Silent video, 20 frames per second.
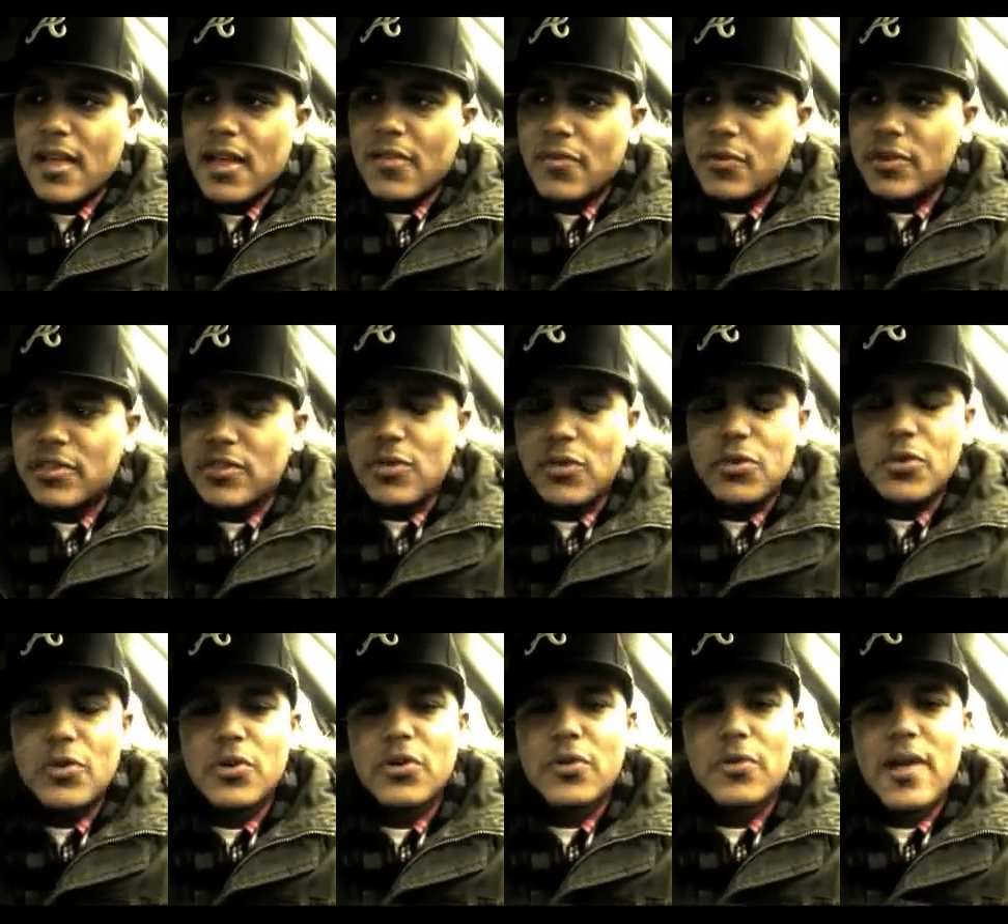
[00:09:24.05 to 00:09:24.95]
of what's
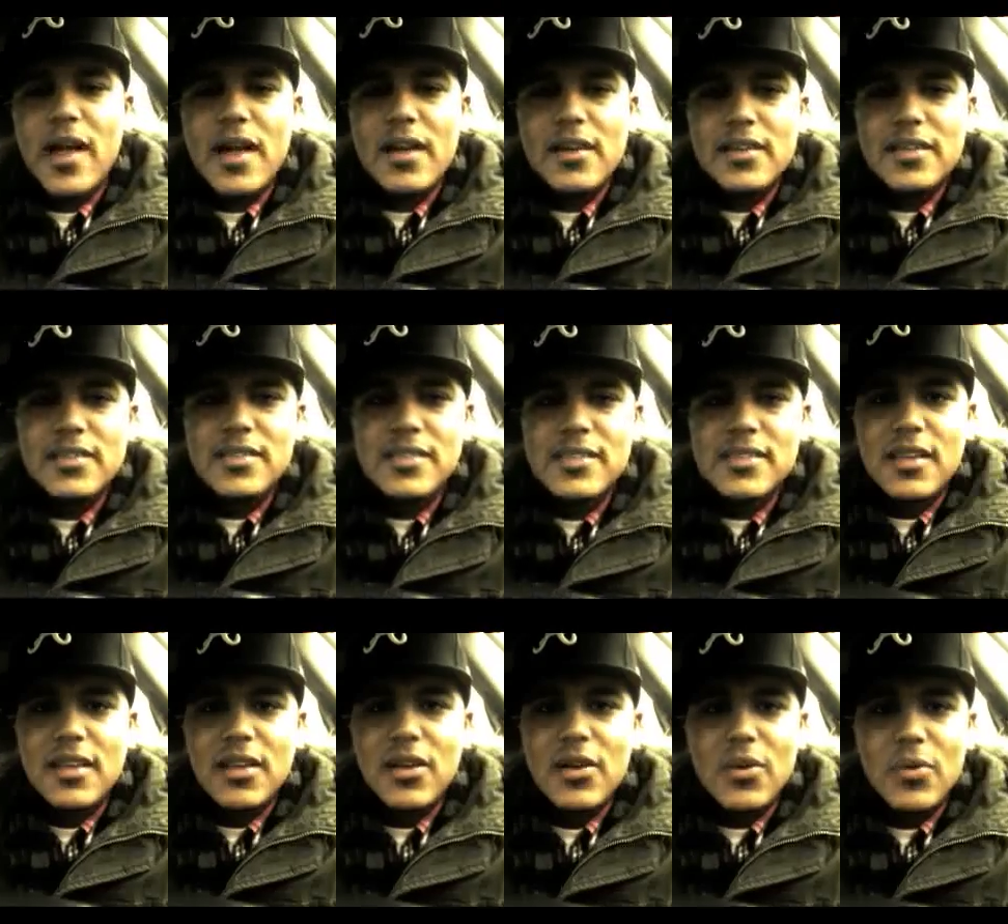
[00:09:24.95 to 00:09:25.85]
going on around us,
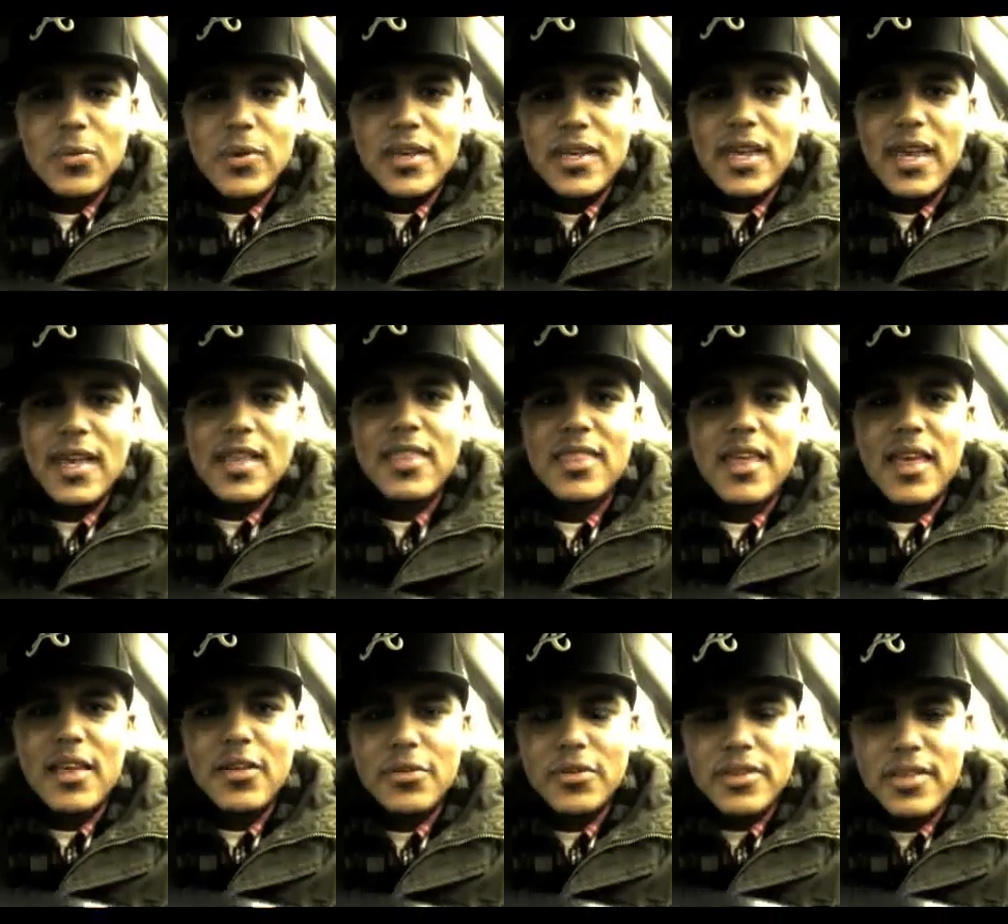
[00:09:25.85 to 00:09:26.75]
we can't
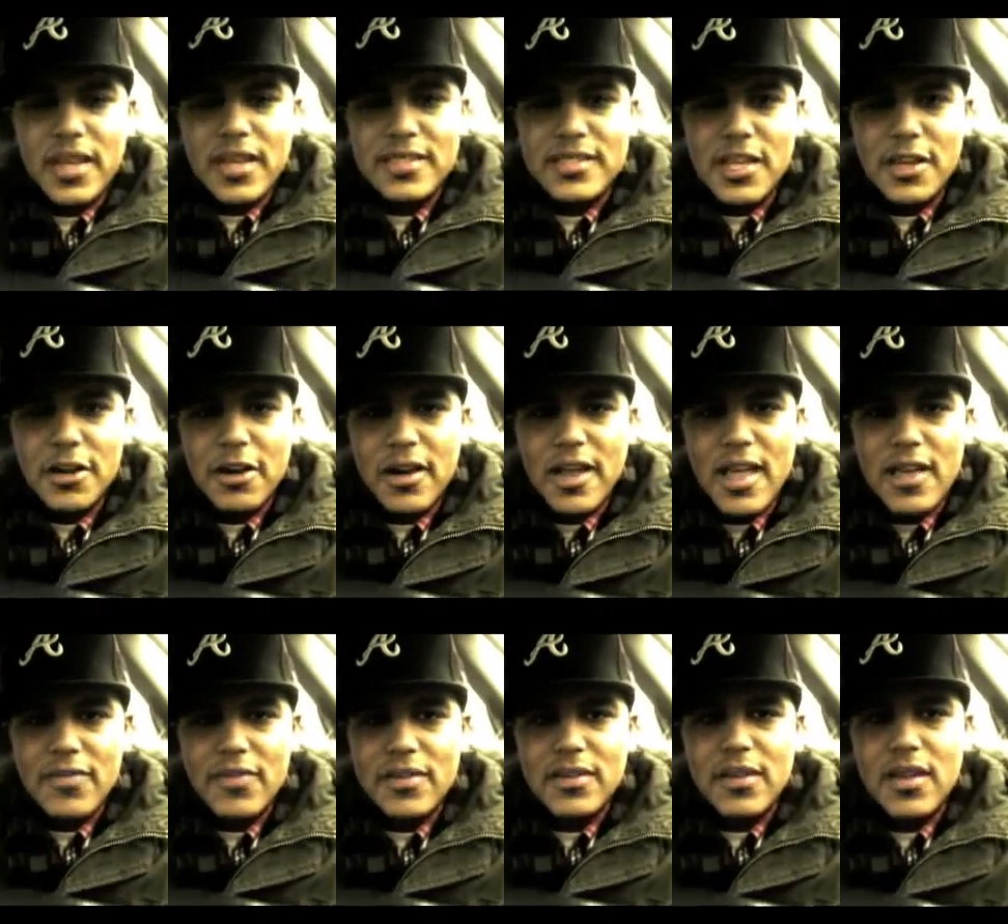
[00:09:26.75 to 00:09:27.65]
think on things that are in
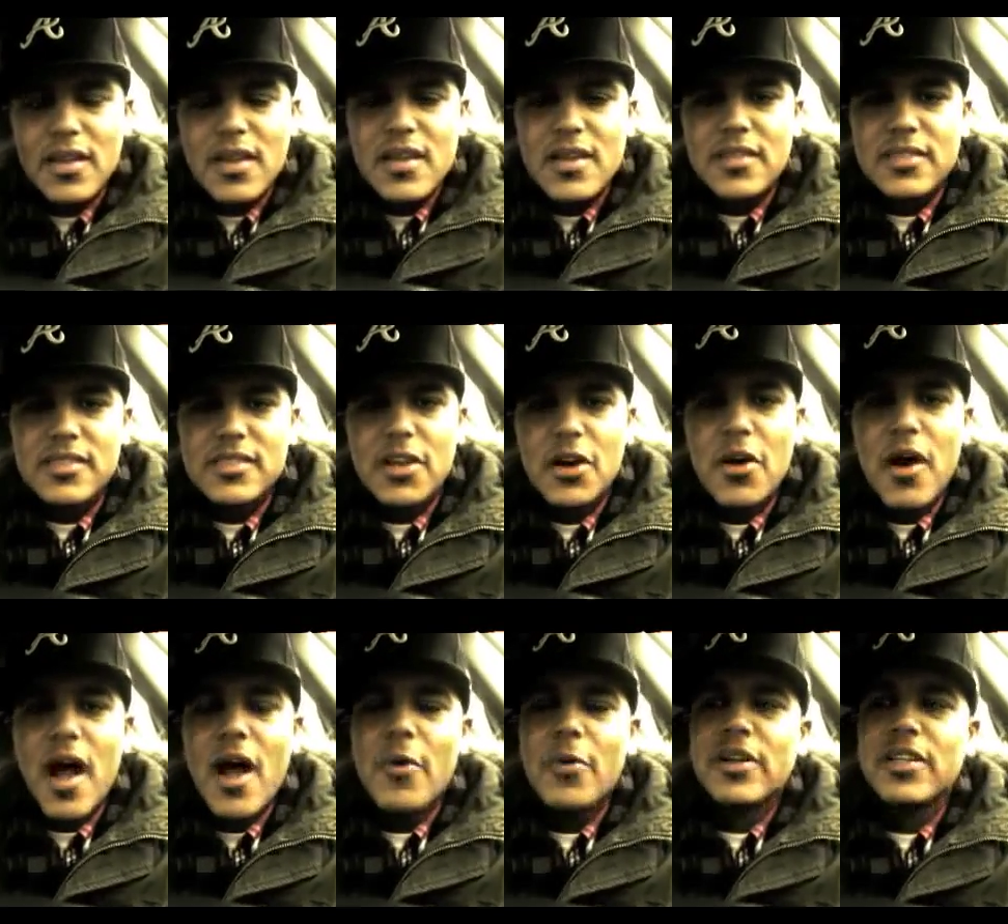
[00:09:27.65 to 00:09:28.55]
heaven. So
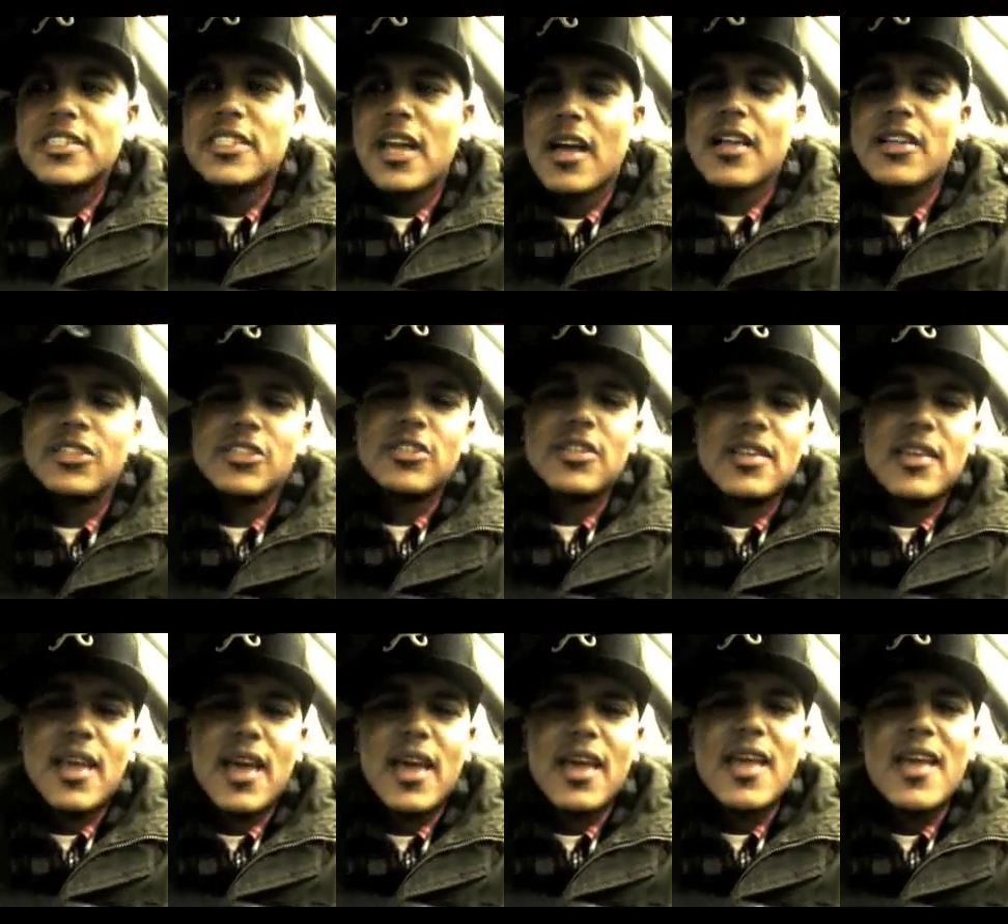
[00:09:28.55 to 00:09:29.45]
I want to challenge you
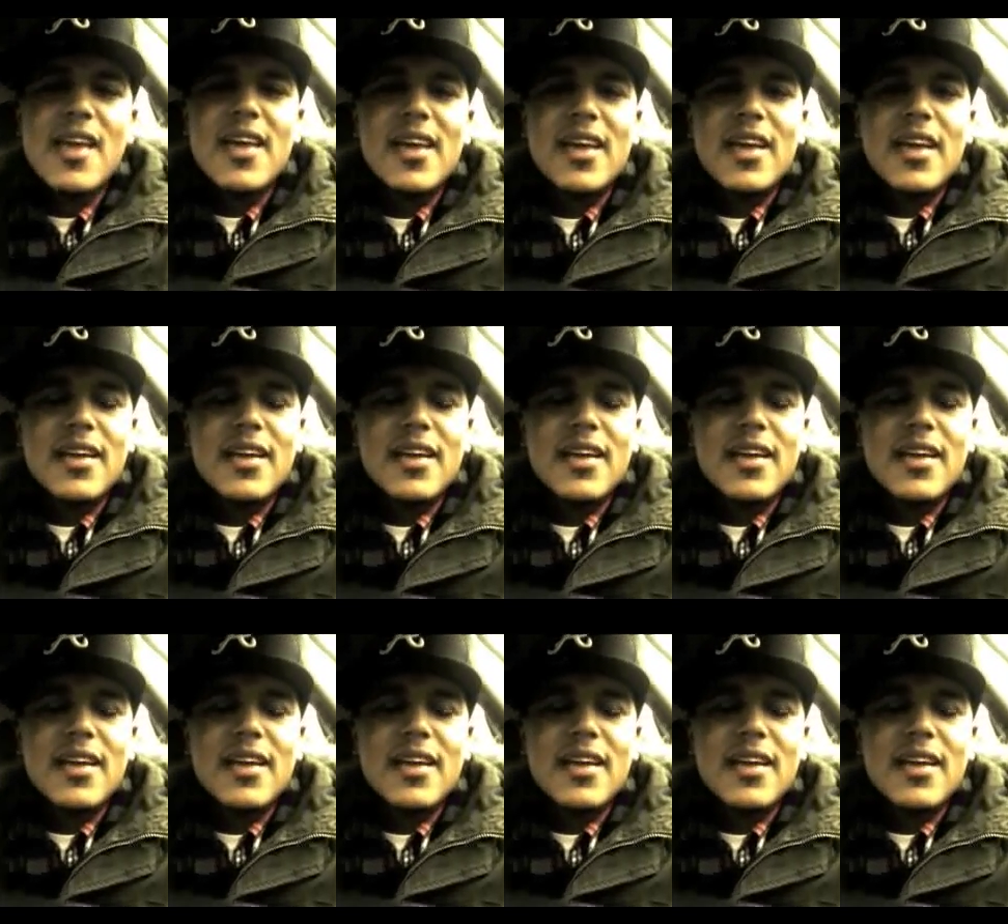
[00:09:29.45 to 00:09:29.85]
today.